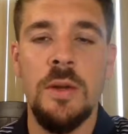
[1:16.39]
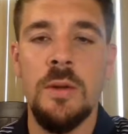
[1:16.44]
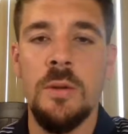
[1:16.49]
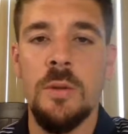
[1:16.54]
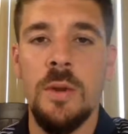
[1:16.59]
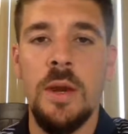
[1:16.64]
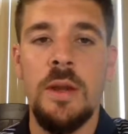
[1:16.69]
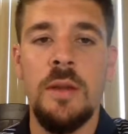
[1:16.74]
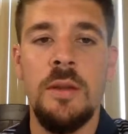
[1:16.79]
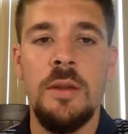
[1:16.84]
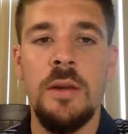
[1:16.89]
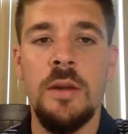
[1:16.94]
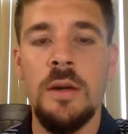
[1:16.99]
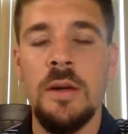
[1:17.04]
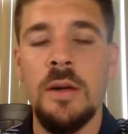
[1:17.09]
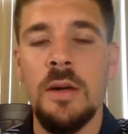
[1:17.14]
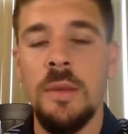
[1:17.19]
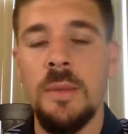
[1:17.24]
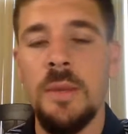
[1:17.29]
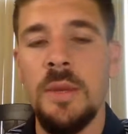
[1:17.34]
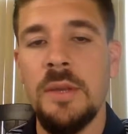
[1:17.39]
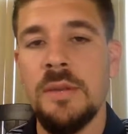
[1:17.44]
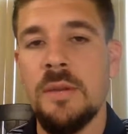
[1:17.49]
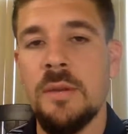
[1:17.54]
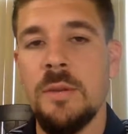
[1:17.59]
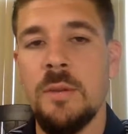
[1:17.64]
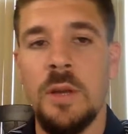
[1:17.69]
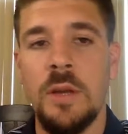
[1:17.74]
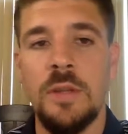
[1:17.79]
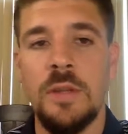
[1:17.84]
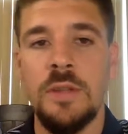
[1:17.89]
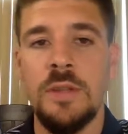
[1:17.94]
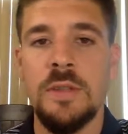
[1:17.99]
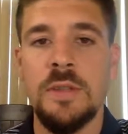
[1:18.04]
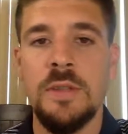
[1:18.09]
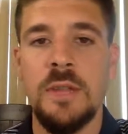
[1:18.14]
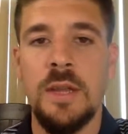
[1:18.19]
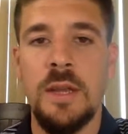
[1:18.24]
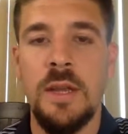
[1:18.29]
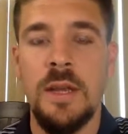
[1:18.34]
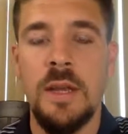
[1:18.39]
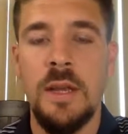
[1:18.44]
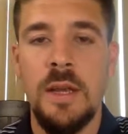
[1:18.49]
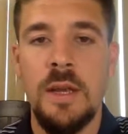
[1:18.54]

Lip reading: great, amazing questions that